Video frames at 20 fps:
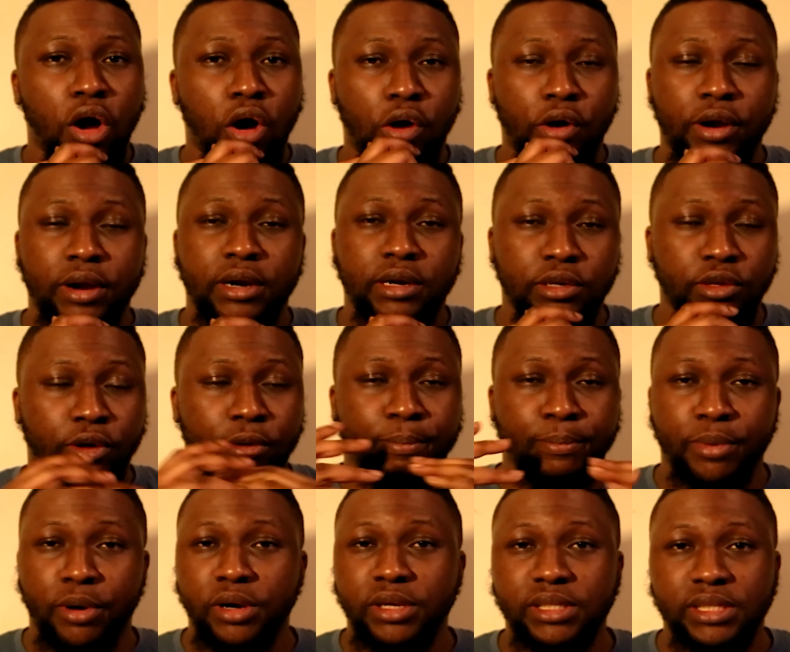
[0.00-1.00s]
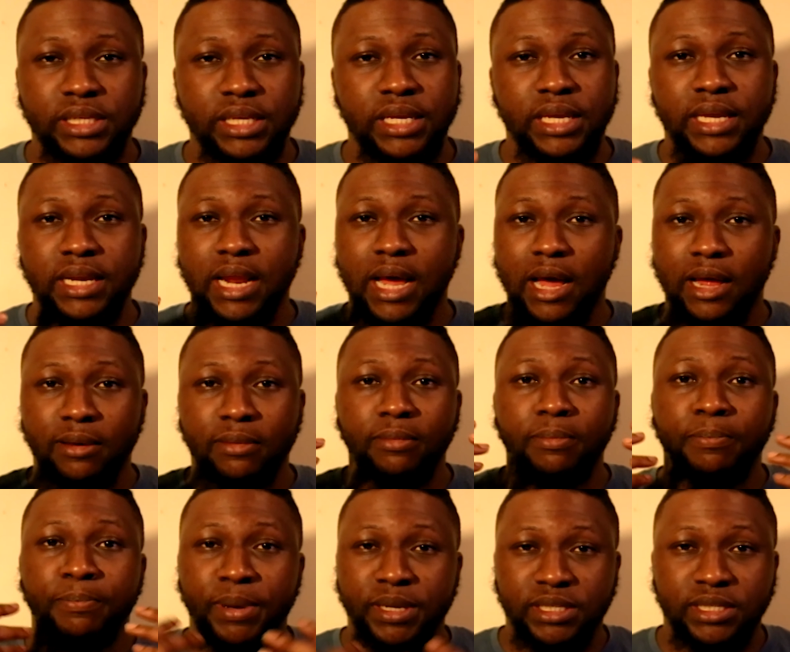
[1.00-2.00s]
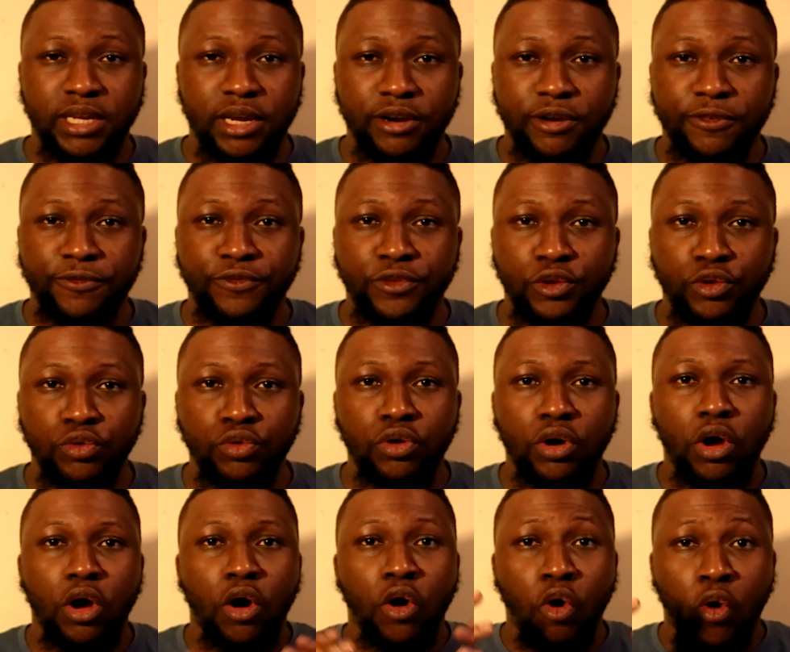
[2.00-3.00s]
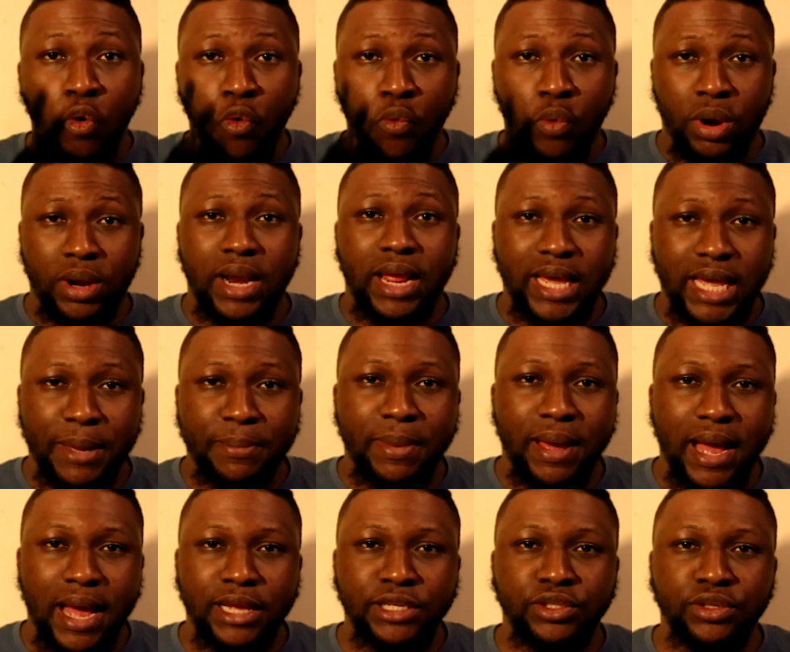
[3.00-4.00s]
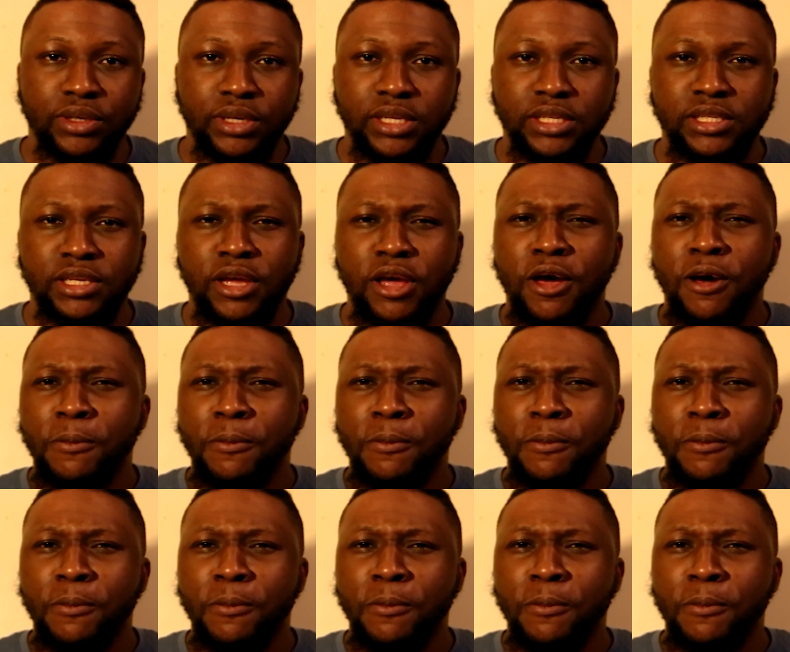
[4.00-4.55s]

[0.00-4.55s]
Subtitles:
on the unboxing and personal review when I get my hands on it.